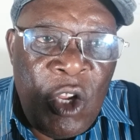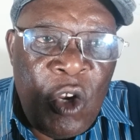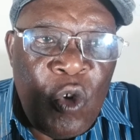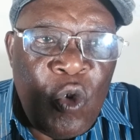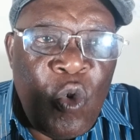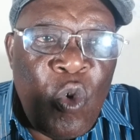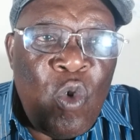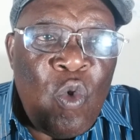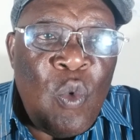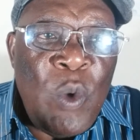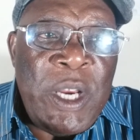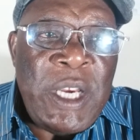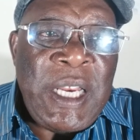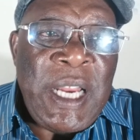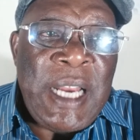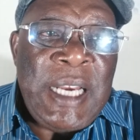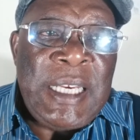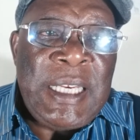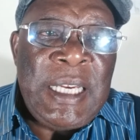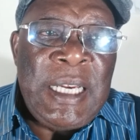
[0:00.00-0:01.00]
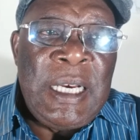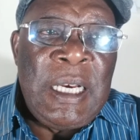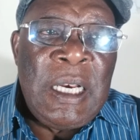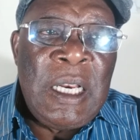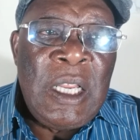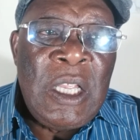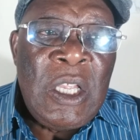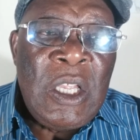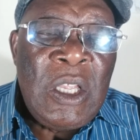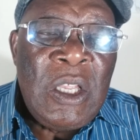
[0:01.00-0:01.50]
Don't wait until
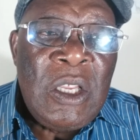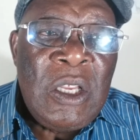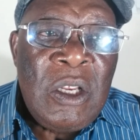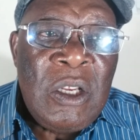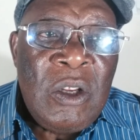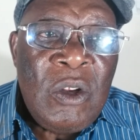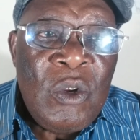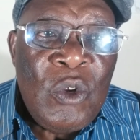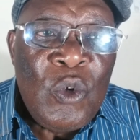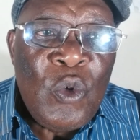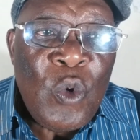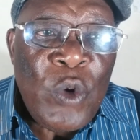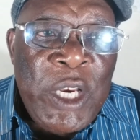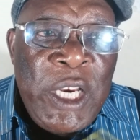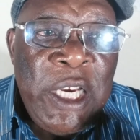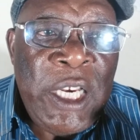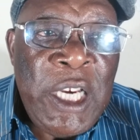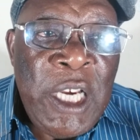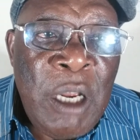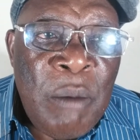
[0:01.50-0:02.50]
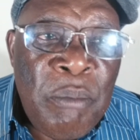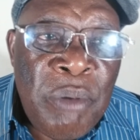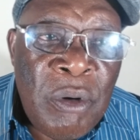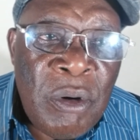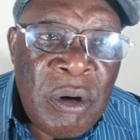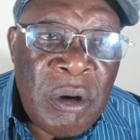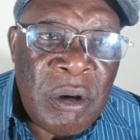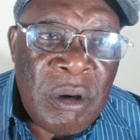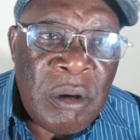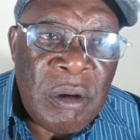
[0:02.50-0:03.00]
you read in the
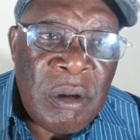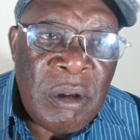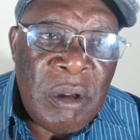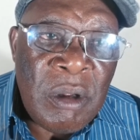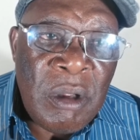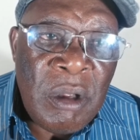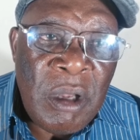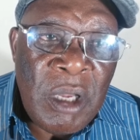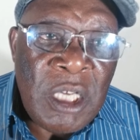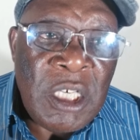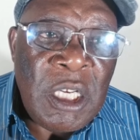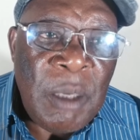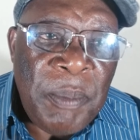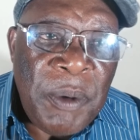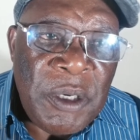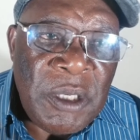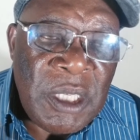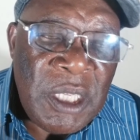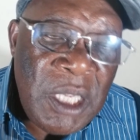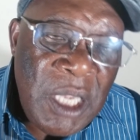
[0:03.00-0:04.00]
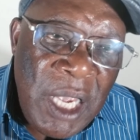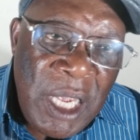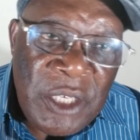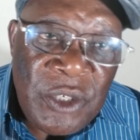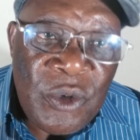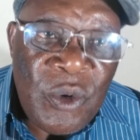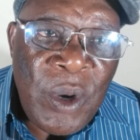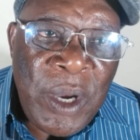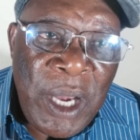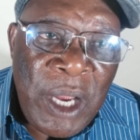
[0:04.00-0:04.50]
book. Yes,
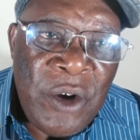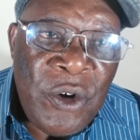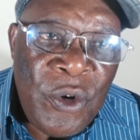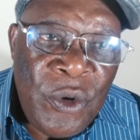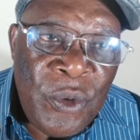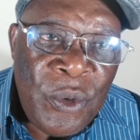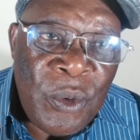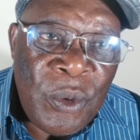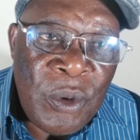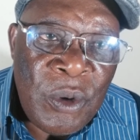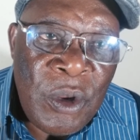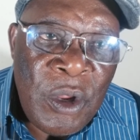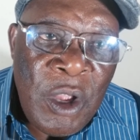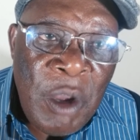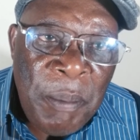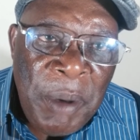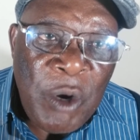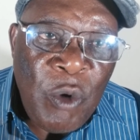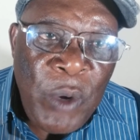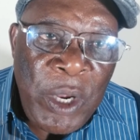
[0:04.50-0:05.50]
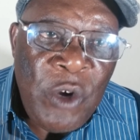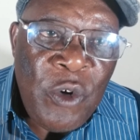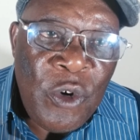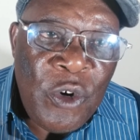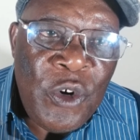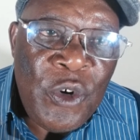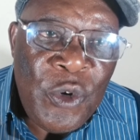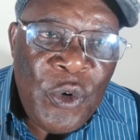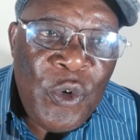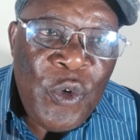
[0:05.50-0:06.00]
you can do, but why
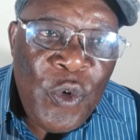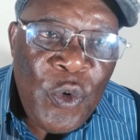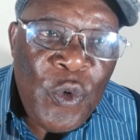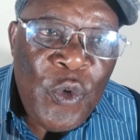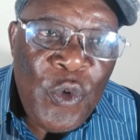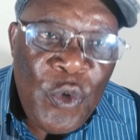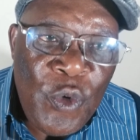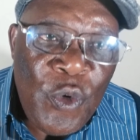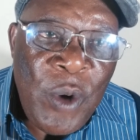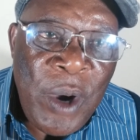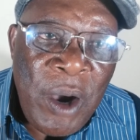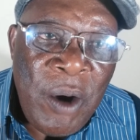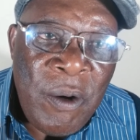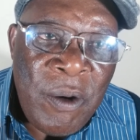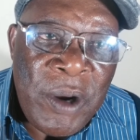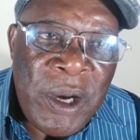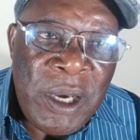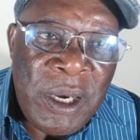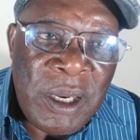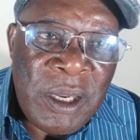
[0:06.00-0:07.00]
don't you do your own?